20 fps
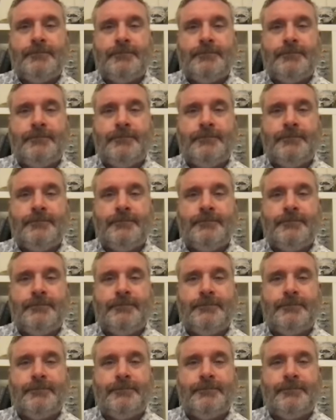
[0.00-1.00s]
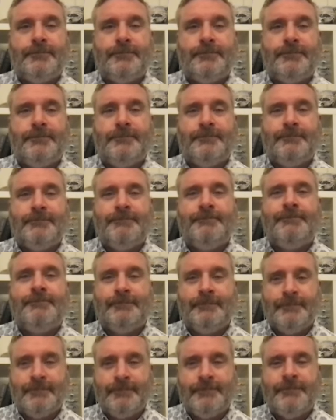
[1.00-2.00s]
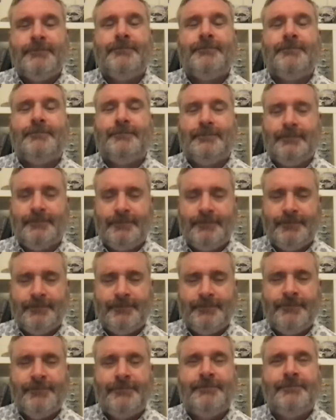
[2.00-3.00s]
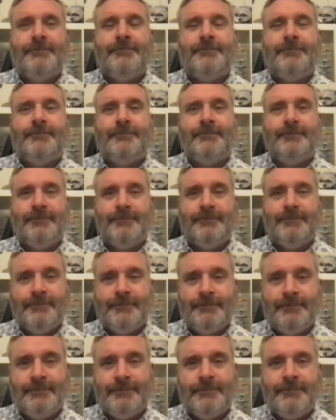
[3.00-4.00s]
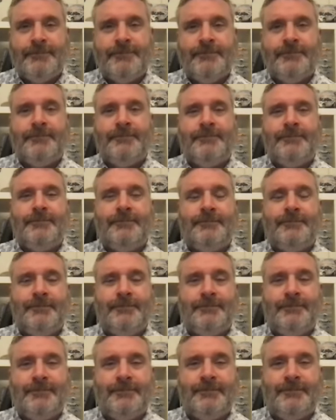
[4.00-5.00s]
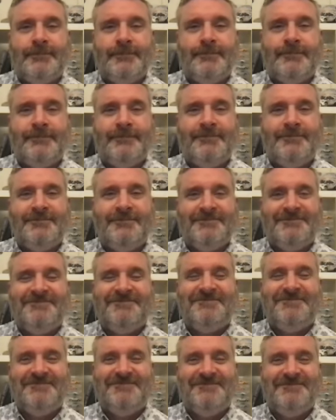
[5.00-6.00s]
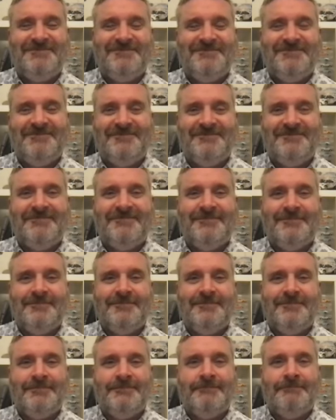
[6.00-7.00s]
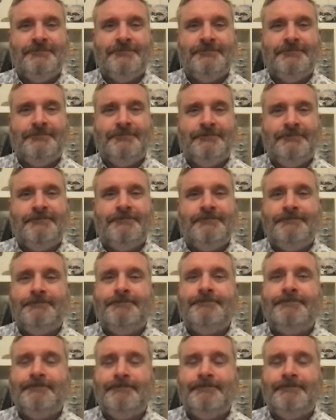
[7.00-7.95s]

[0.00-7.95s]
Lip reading: No words are spoken by the person on screen.